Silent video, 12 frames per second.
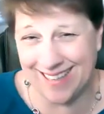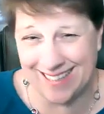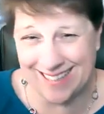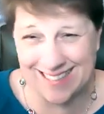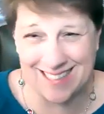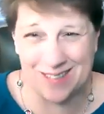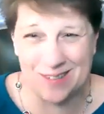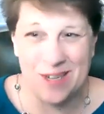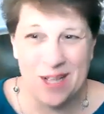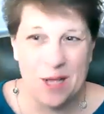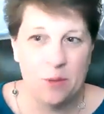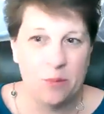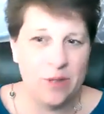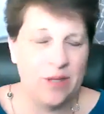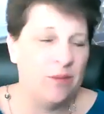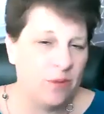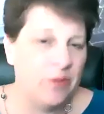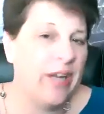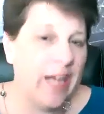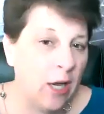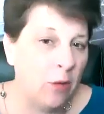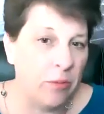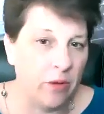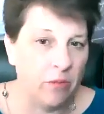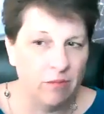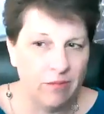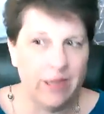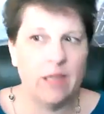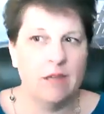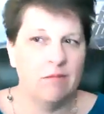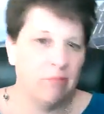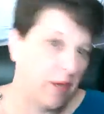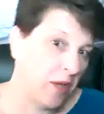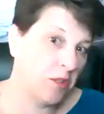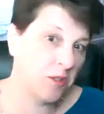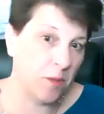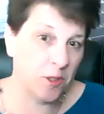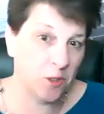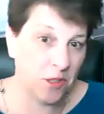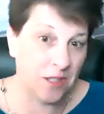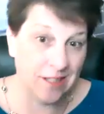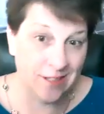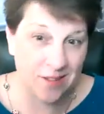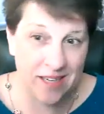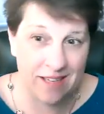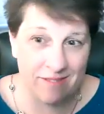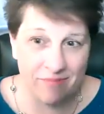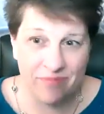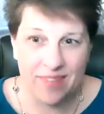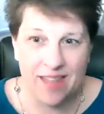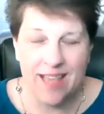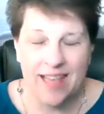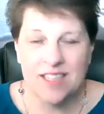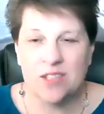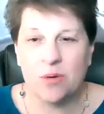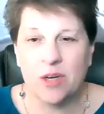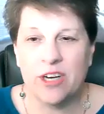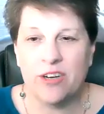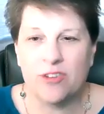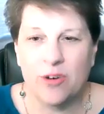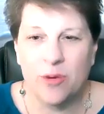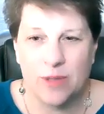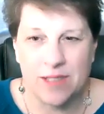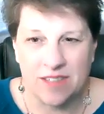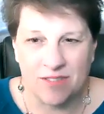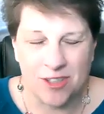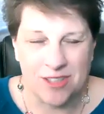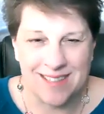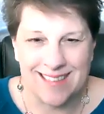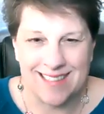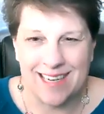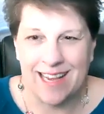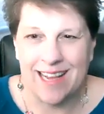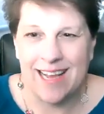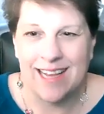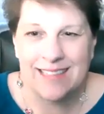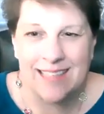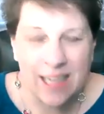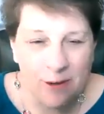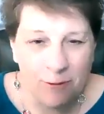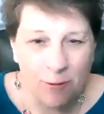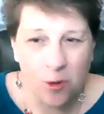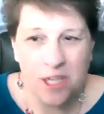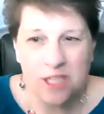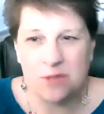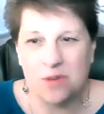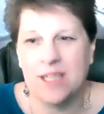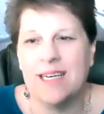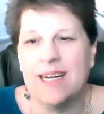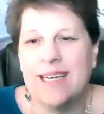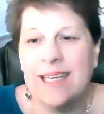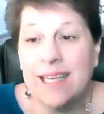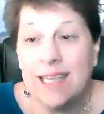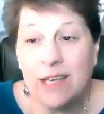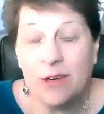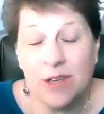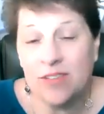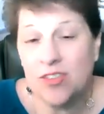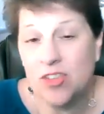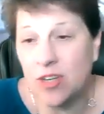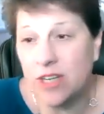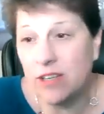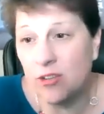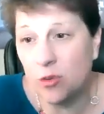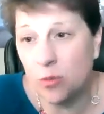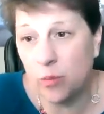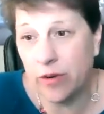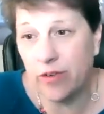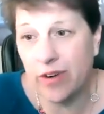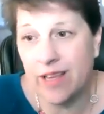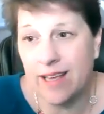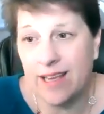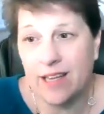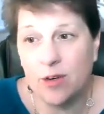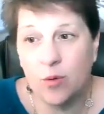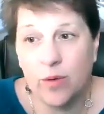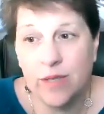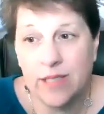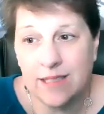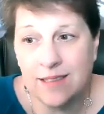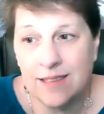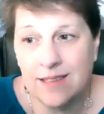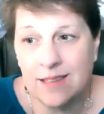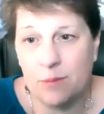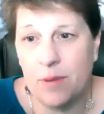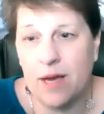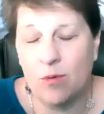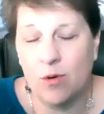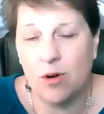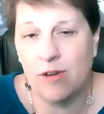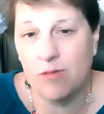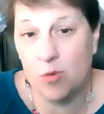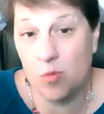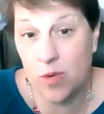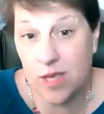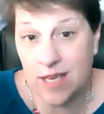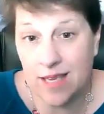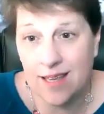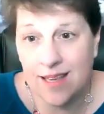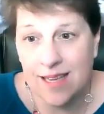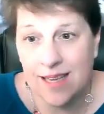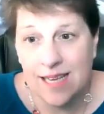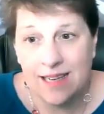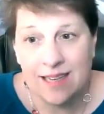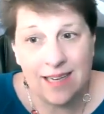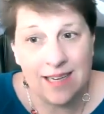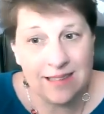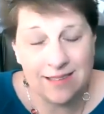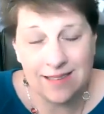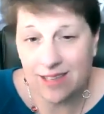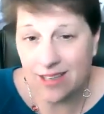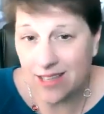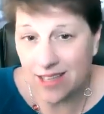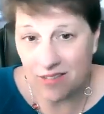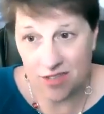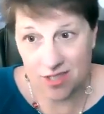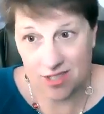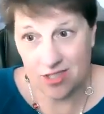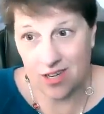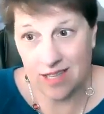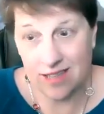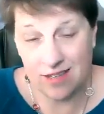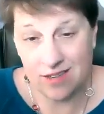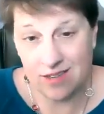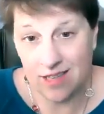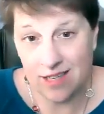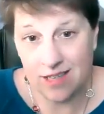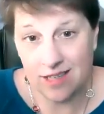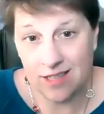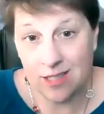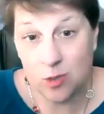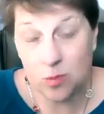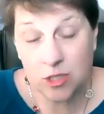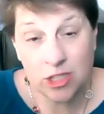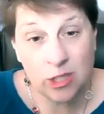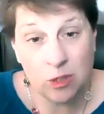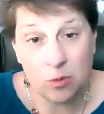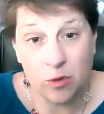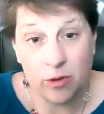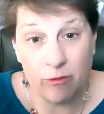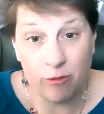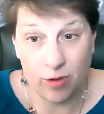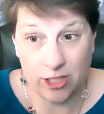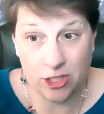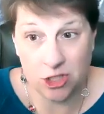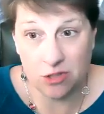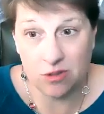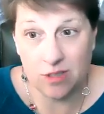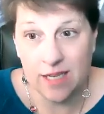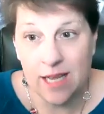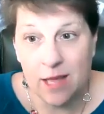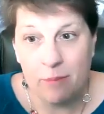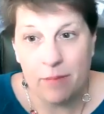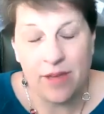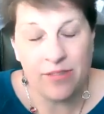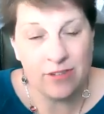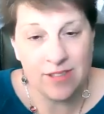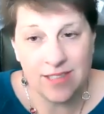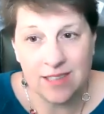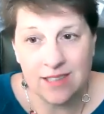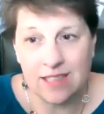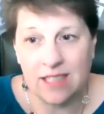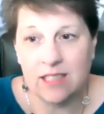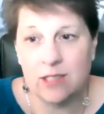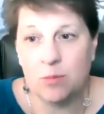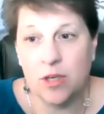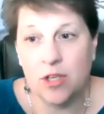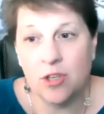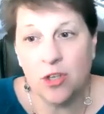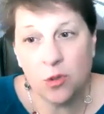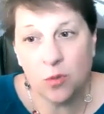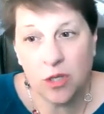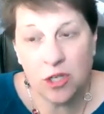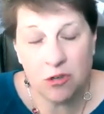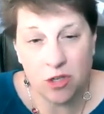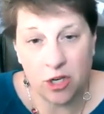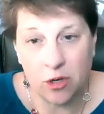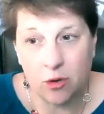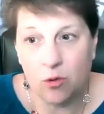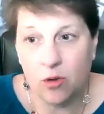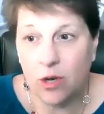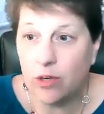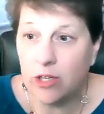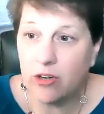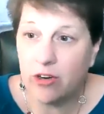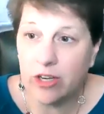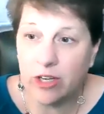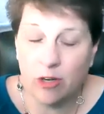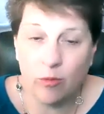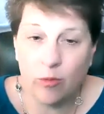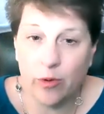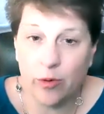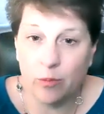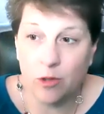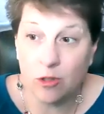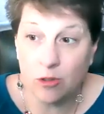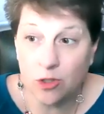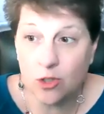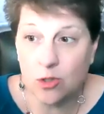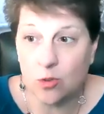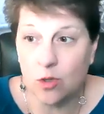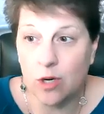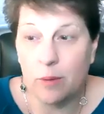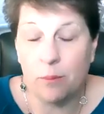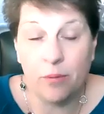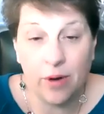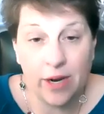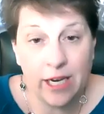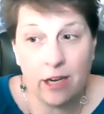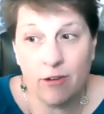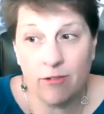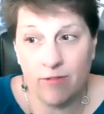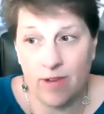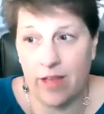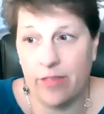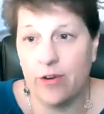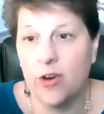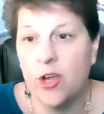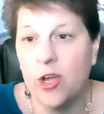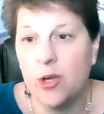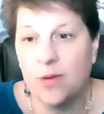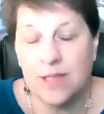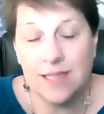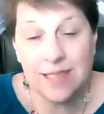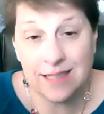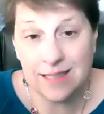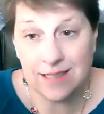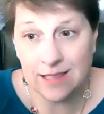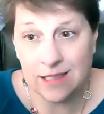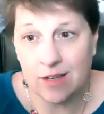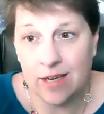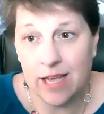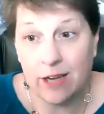And so we want to help you, like make smart choices, right? So what are your 3 wisdom verses today? Isaiah 40:29. He who gives strength to the weary and increases the power of the weak. God's there to give you the strength that you need, especially to refresh you. Matthew 6:6. But you, when you go into your inner room, close your door and pray to your Father who is in the secret,